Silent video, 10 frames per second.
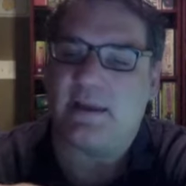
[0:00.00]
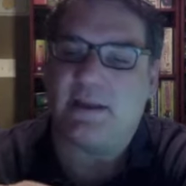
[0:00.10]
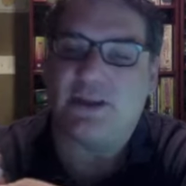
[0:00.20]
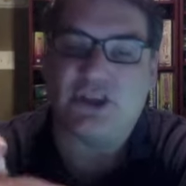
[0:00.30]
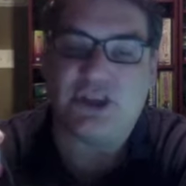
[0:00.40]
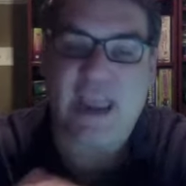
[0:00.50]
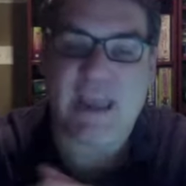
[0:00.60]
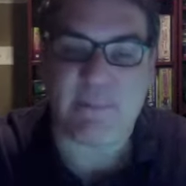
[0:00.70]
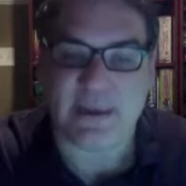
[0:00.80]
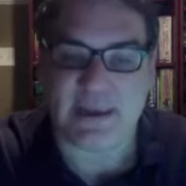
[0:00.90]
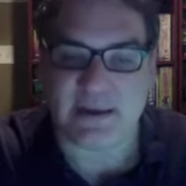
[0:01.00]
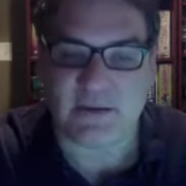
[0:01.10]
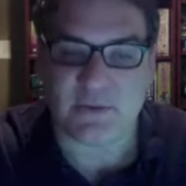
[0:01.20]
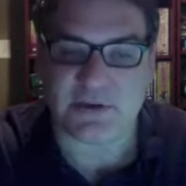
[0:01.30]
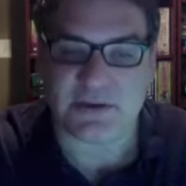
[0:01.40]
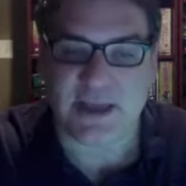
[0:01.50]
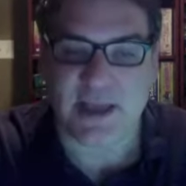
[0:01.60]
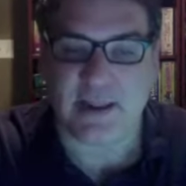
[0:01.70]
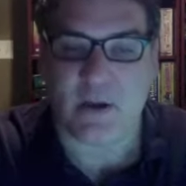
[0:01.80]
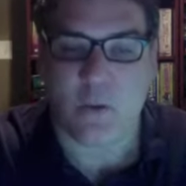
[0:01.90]
champion, which is kind
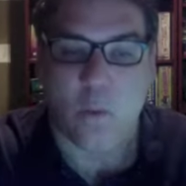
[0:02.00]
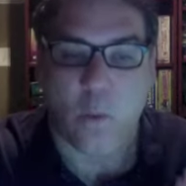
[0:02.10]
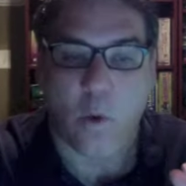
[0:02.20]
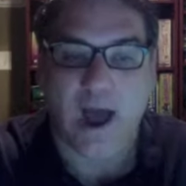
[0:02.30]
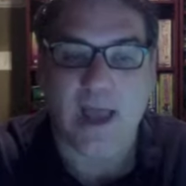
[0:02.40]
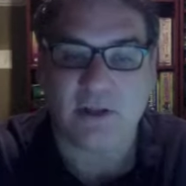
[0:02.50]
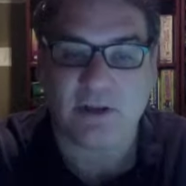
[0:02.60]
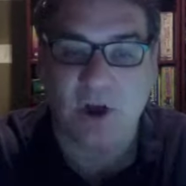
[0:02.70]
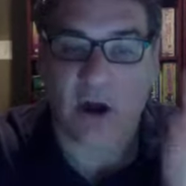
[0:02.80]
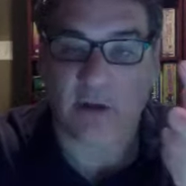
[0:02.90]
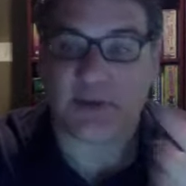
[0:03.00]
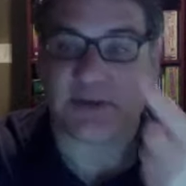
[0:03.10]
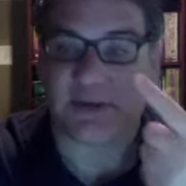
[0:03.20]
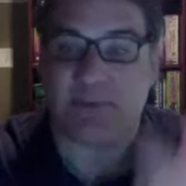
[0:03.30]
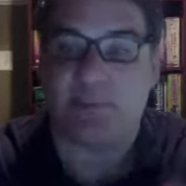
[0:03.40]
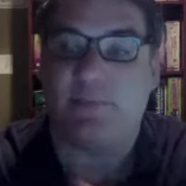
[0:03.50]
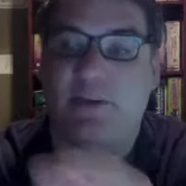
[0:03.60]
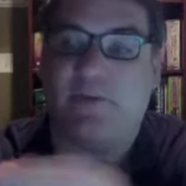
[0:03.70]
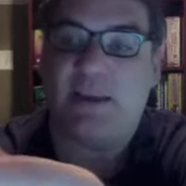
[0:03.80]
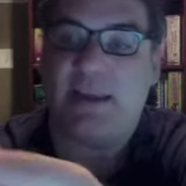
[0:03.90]
of like a wild card, which can
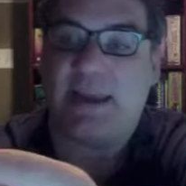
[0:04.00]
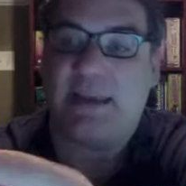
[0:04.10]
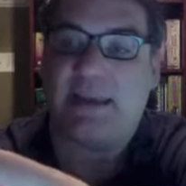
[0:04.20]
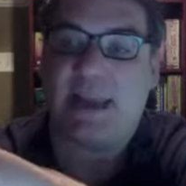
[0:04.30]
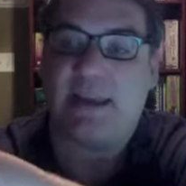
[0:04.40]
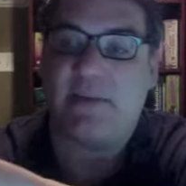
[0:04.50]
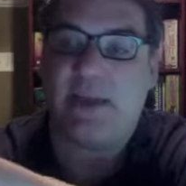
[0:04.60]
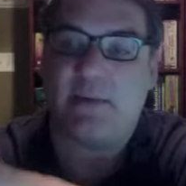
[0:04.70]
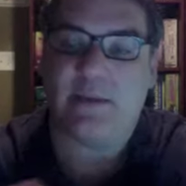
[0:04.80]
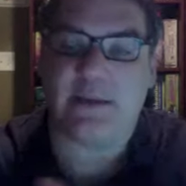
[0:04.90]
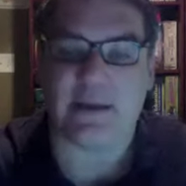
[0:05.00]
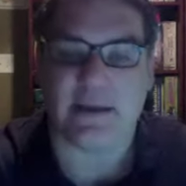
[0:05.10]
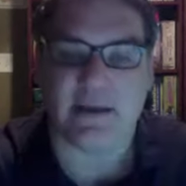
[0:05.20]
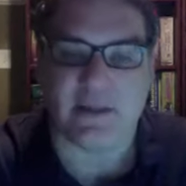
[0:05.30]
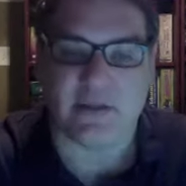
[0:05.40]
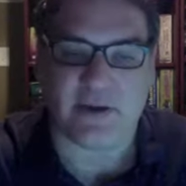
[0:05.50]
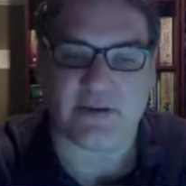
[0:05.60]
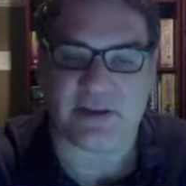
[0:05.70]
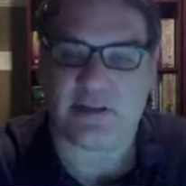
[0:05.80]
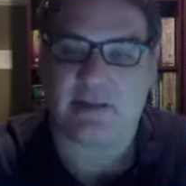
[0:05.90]
defeat any kind of enemy.
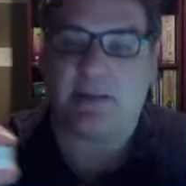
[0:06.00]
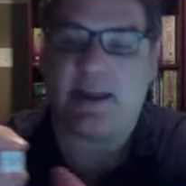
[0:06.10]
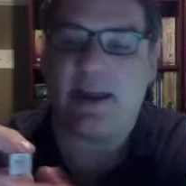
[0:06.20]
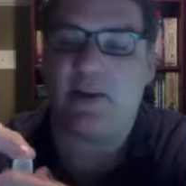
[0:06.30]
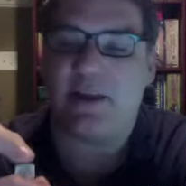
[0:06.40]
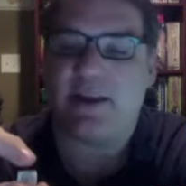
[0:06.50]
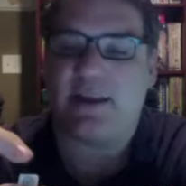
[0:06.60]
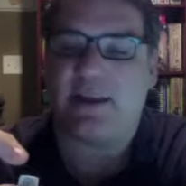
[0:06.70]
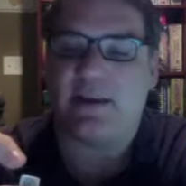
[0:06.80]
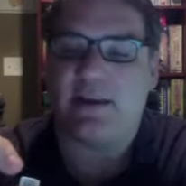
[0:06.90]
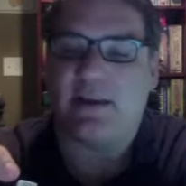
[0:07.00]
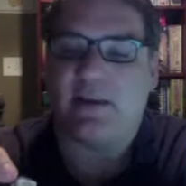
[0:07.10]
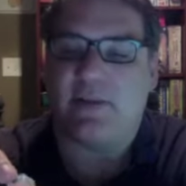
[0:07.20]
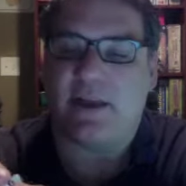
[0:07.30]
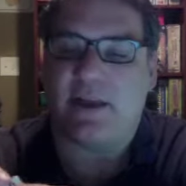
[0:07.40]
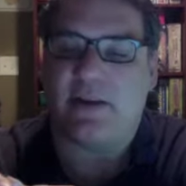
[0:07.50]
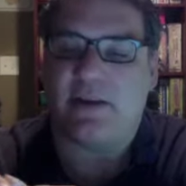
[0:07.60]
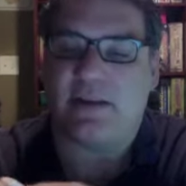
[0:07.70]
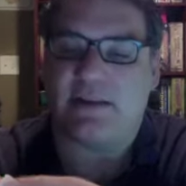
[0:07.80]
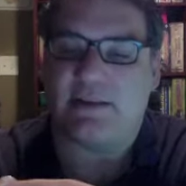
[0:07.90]
There's a cleric. There
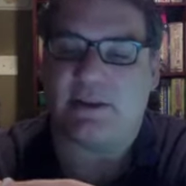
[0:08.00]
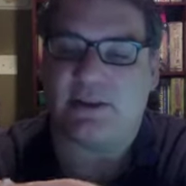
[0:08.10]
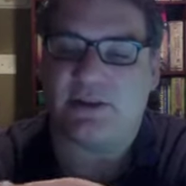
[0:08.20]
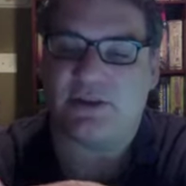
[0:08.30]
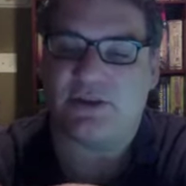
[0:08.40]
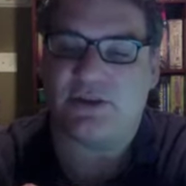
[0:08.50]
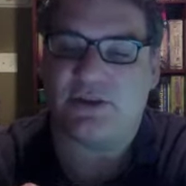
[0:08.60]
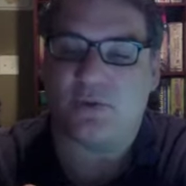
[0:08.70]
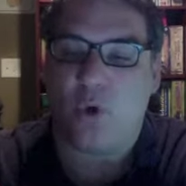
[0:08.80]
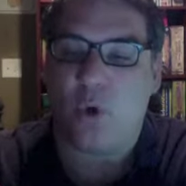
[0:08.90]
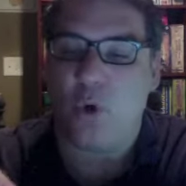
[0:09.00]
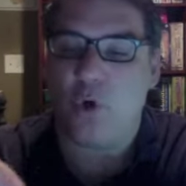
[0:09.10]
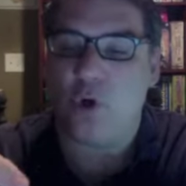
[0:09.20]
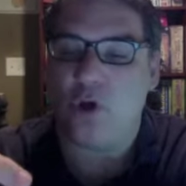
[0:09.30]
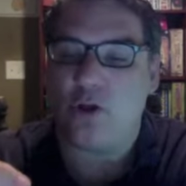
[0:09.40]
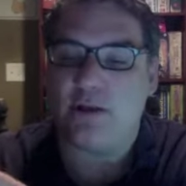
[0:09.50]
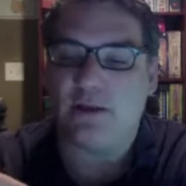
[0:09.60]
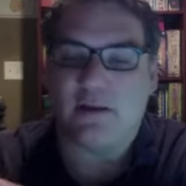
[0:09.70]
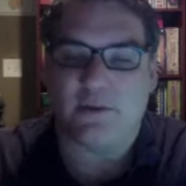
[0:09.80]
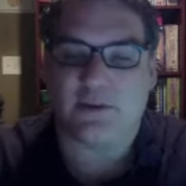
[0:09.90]
is a scroll, which